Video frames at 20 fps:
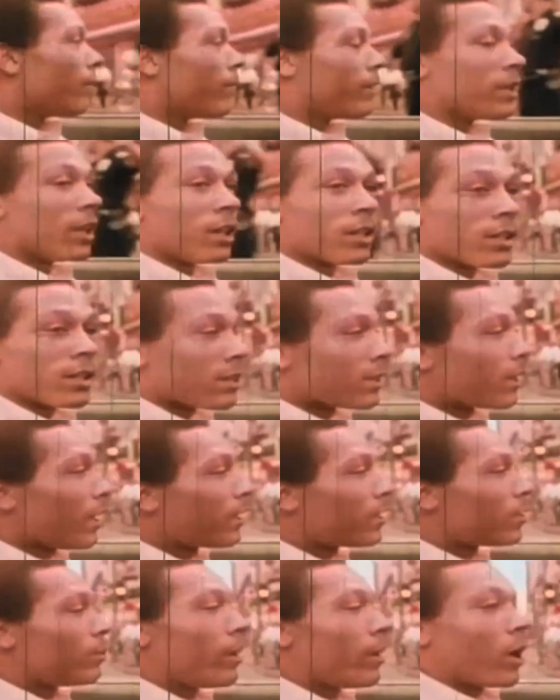If adults
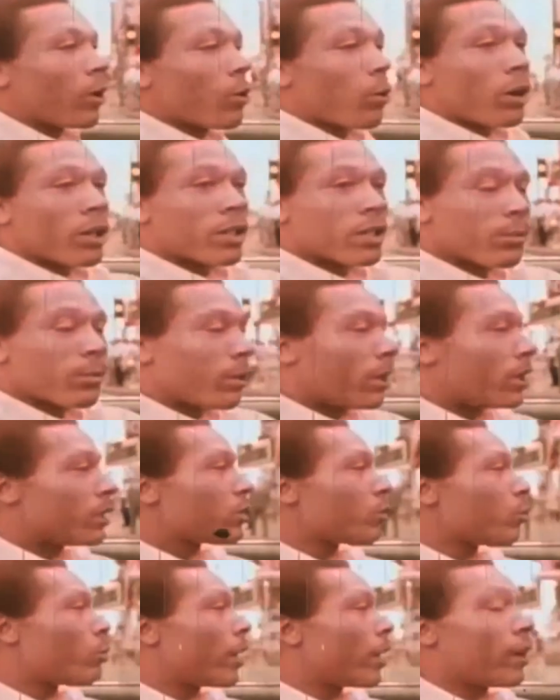like to make war so much,
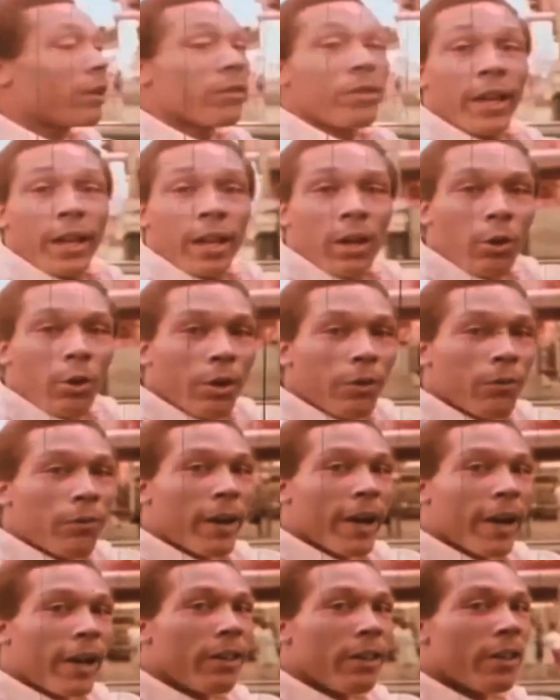why don't they go and
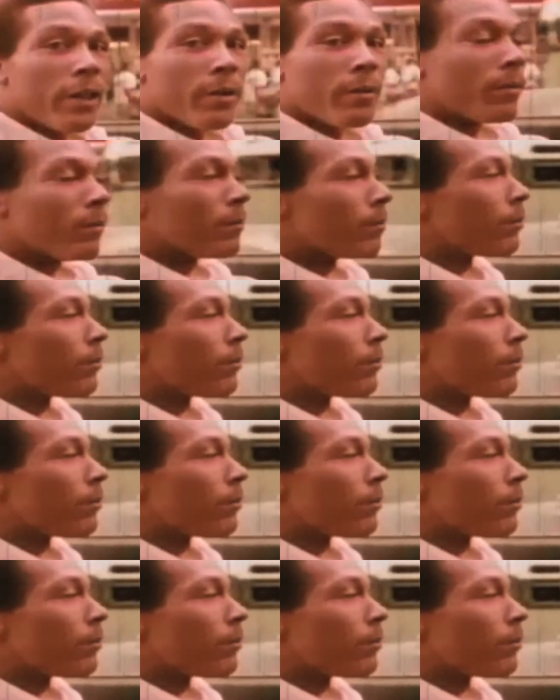fight in them?